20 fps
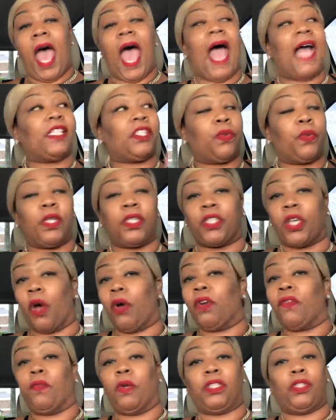as a
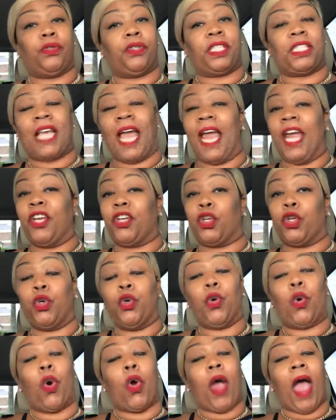result of what you say,
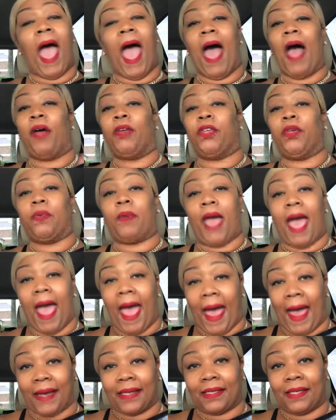do, or how you
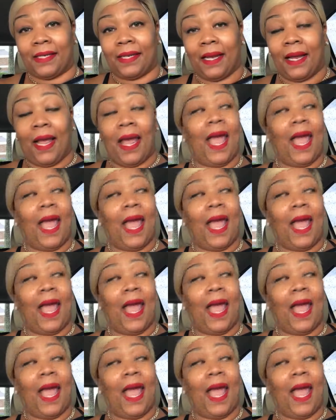act.